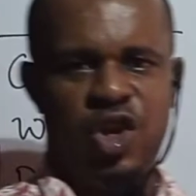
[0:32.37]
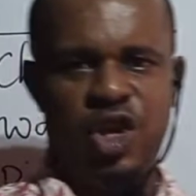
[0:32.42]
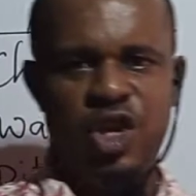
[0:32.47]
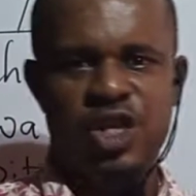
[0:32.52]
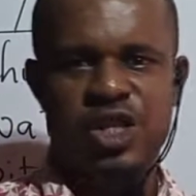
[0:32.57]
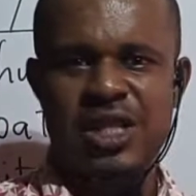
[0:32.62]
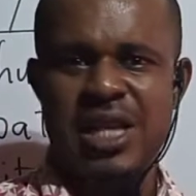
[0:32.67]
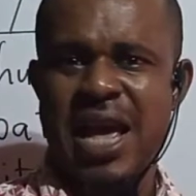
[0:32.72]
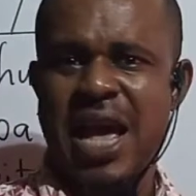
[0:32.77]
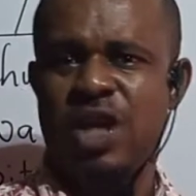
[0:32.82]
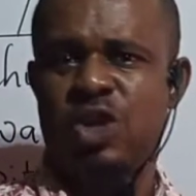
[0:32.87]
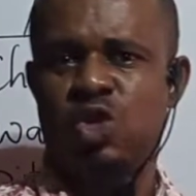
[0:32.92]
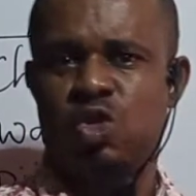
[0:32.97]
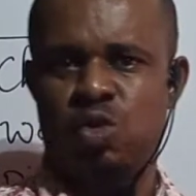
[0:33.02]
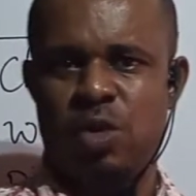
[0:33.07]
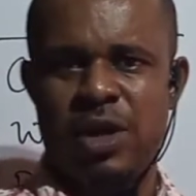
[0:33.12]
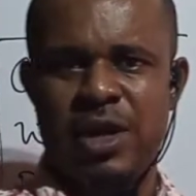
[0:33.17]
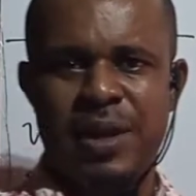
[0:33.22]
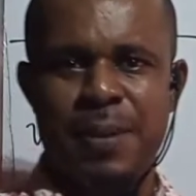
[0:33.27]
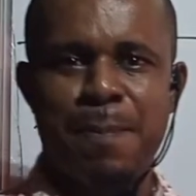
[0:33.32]
is
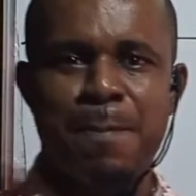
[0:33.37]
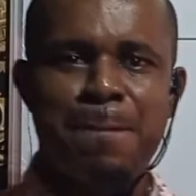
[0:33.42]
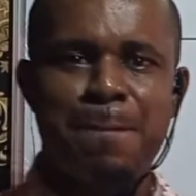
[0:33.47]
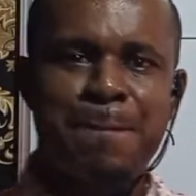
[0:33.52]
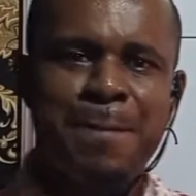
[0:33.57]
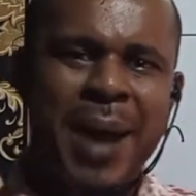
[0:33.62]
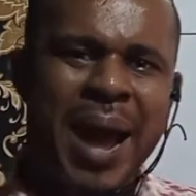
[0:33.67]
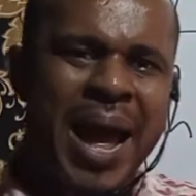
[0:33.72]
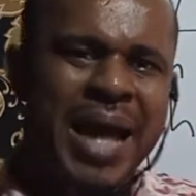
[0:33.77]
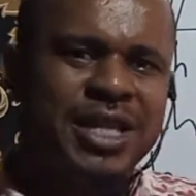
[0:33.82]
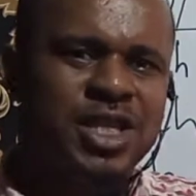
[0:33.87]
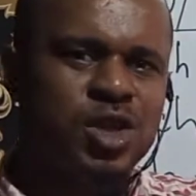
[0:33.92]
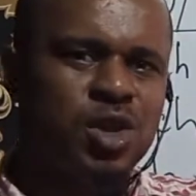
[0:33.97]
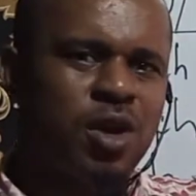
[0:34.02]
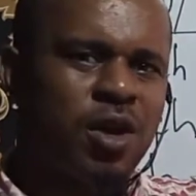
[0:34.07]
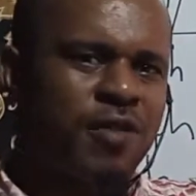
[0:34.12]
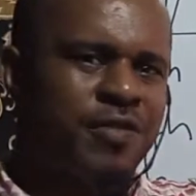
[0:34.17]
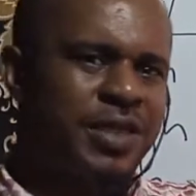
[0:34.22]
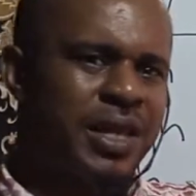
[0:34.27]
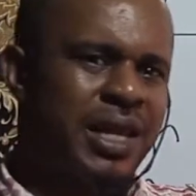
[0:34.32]
actually part
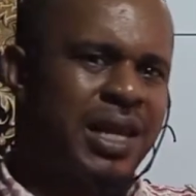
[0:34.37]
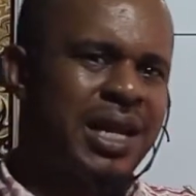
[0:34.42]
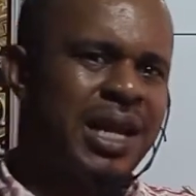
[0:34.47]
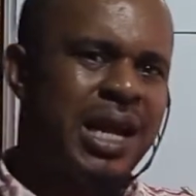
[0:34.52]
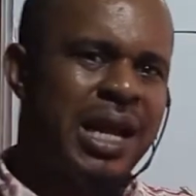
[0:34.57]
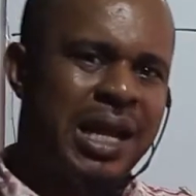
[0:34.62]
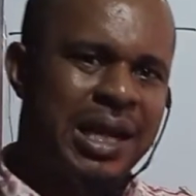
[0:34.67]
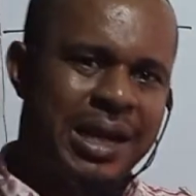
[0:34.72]
of the